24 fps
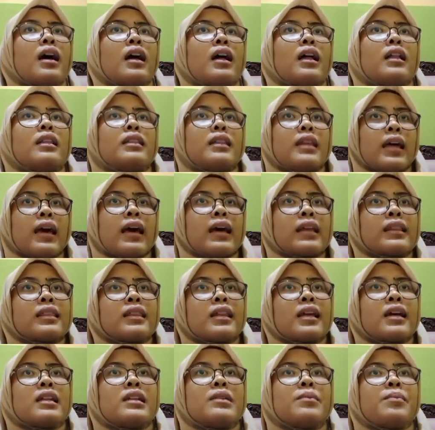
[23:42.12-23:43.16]
Then,
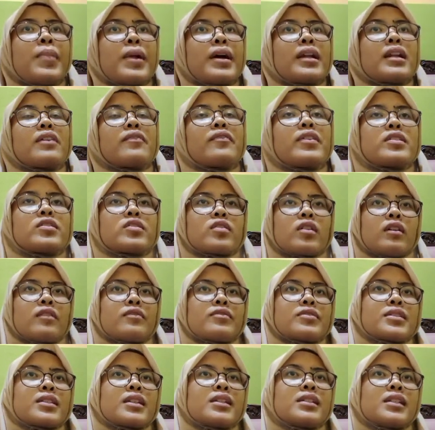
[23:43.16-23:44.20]
the benefits of
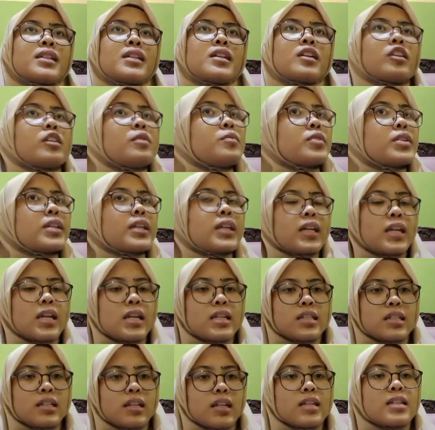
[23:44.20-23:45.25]
studying
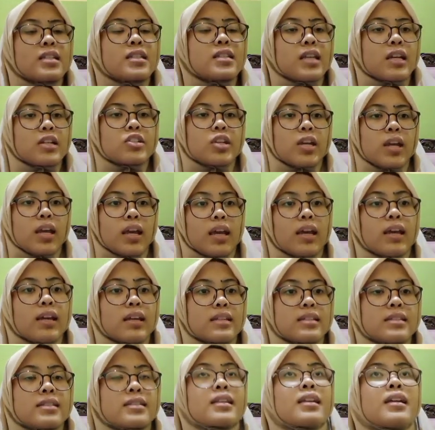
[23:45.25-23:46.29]
communication, such
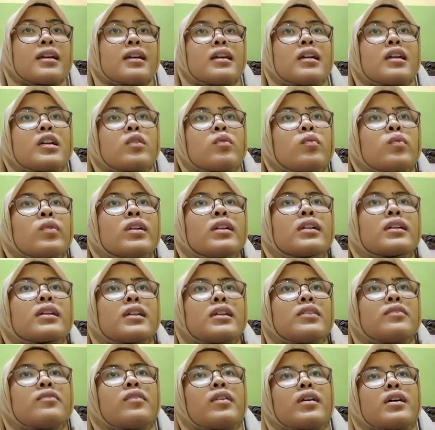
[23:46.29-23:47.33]
as it will
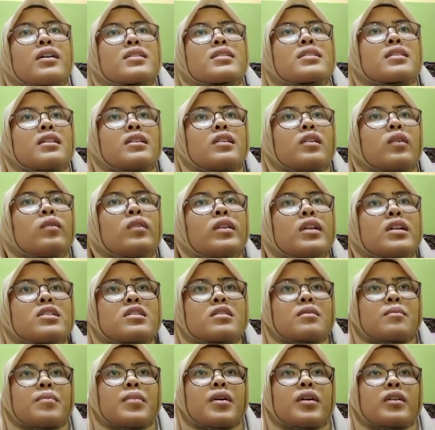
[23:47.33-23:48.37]
give us knowledge
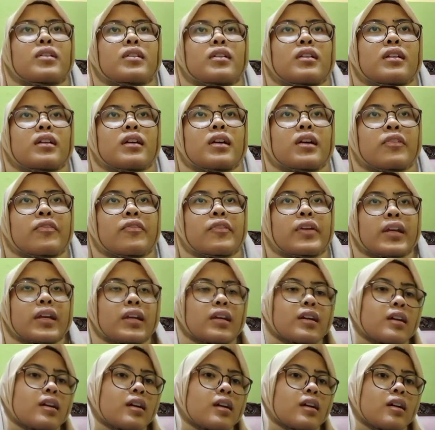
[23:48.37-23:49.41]
about correct
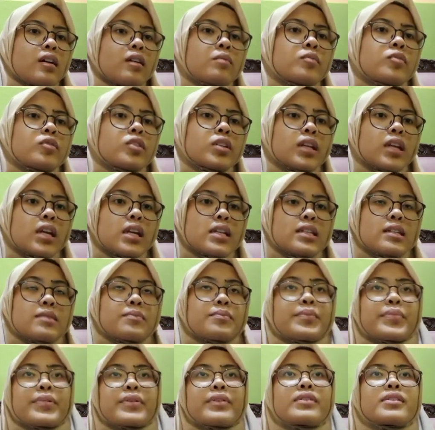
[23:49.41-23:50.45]

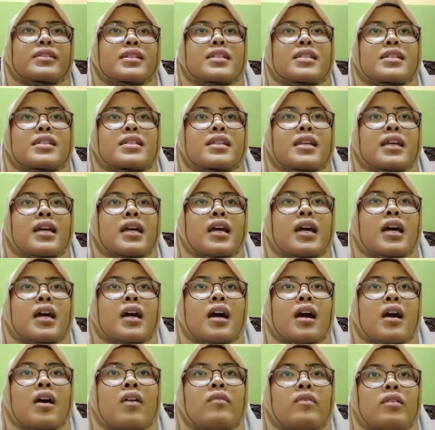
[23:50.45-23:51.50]
communication process.
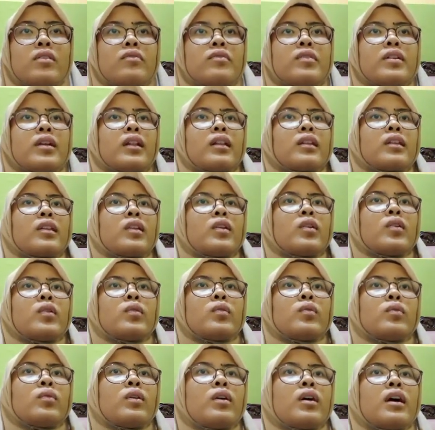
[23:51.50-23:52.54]
We will
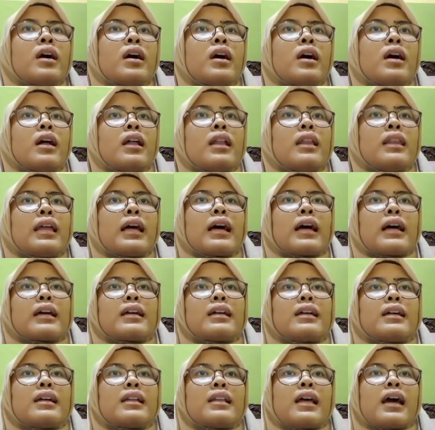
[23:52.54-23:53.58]
know that
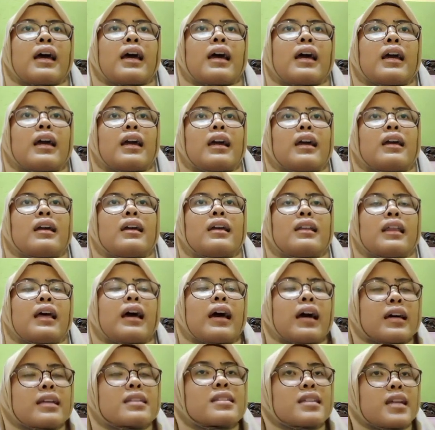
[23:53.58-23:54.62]
it
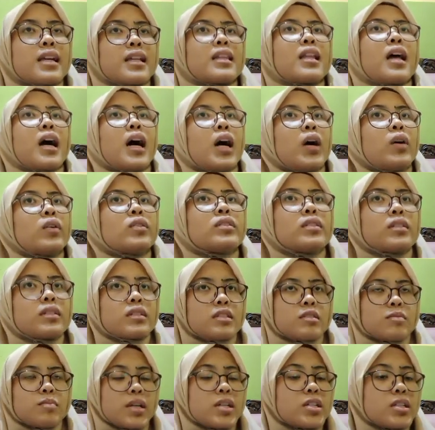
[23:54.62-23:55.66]
has its own
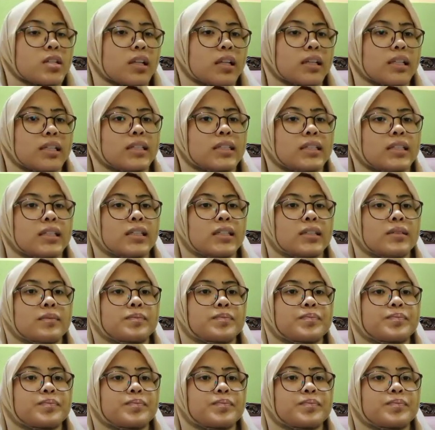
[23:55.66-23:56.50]
specialty,